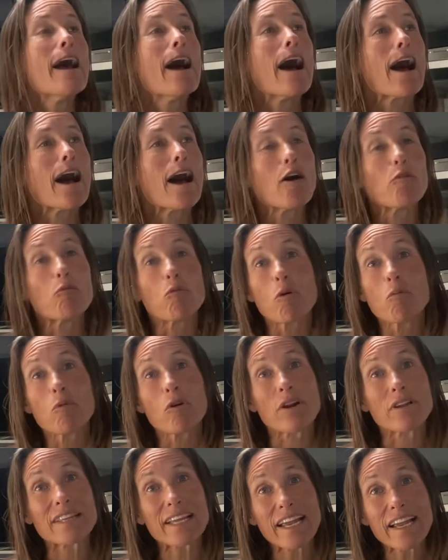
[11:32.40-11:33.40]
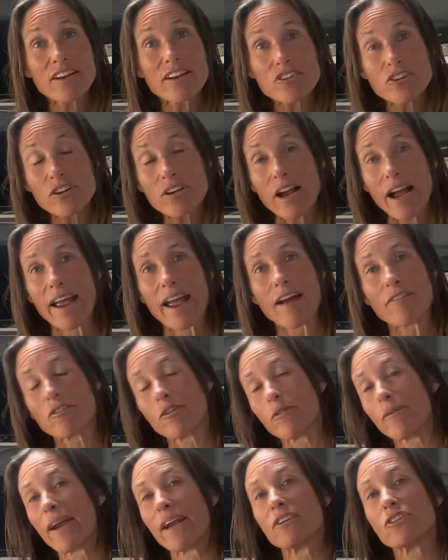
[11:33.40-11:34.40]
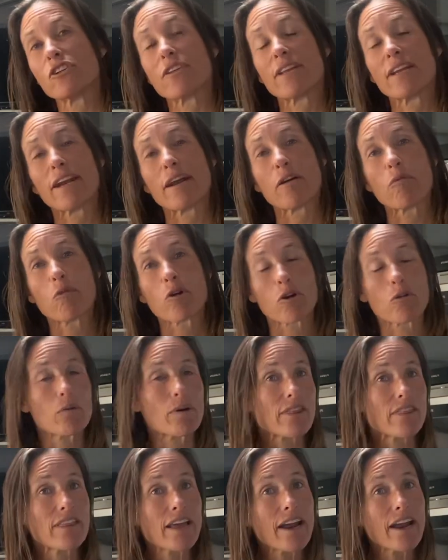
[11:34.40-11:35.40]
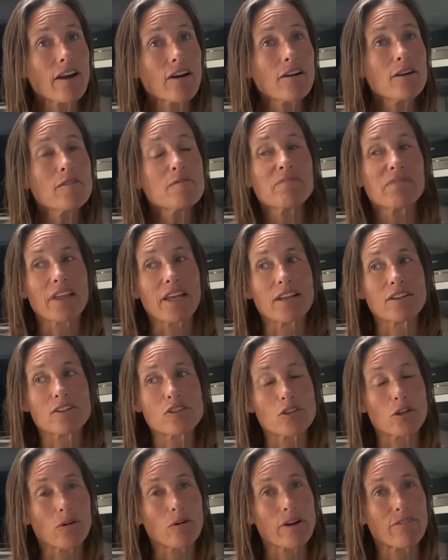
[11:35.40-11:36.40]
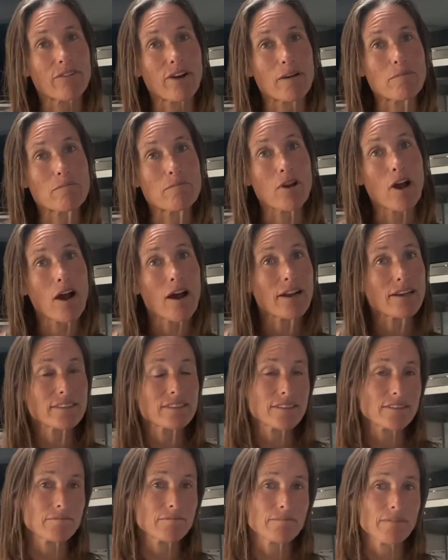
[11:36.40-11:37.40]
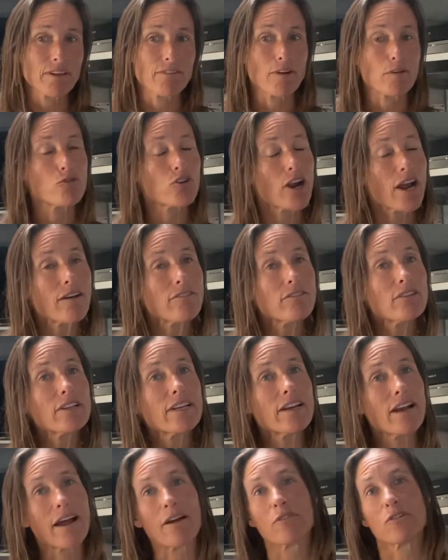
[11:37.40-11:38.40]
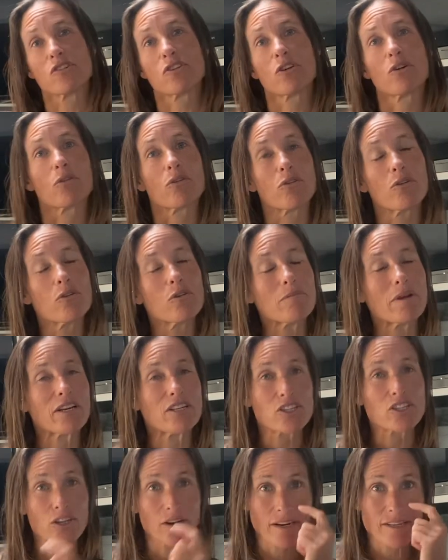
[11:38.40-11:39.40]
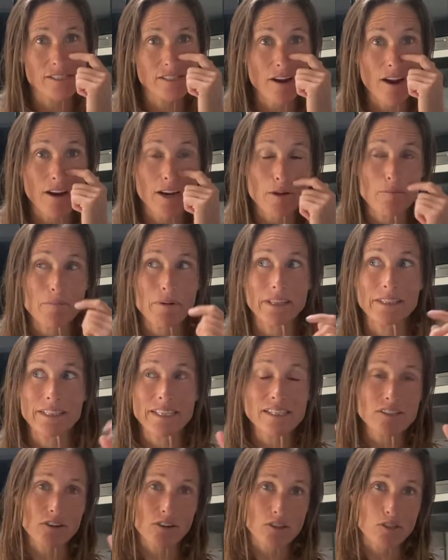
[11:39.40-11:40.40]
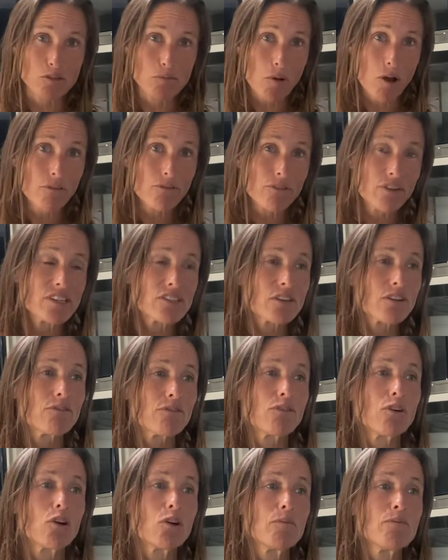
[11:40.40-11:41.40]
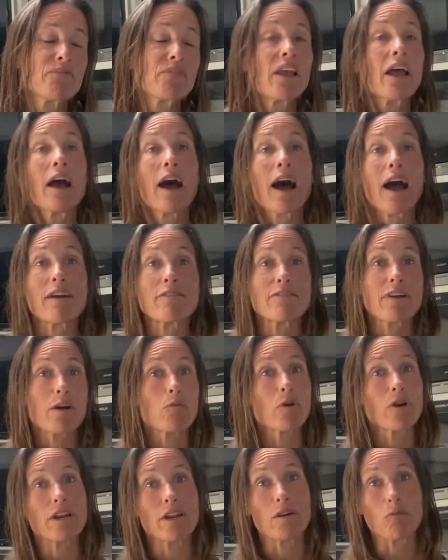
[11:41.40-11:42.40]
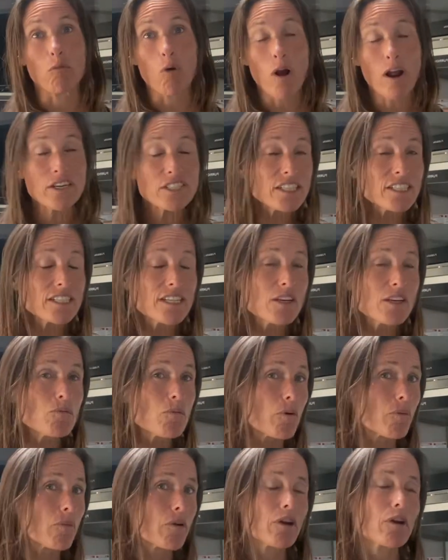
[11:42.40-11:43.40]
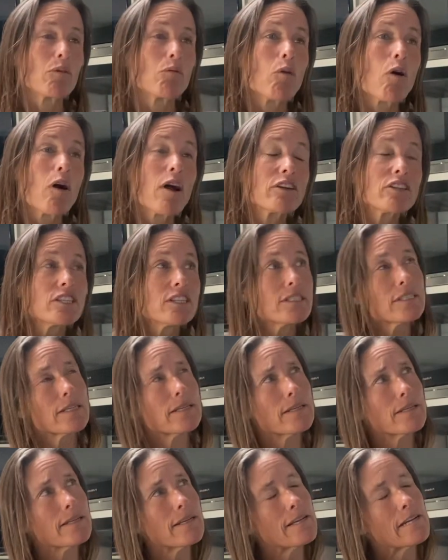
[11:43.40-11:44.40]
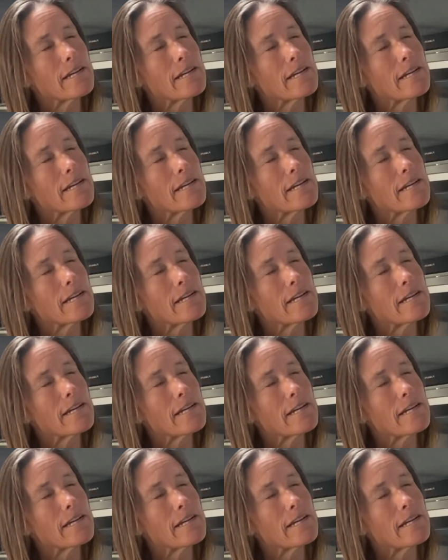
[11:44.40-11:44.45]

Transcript: When we're in Lander, I have a rancher that I work with there. And so if I'm traveling, I always go through and make sure I stock up at least our small freezer full. I found one in Washington when we were in Washington.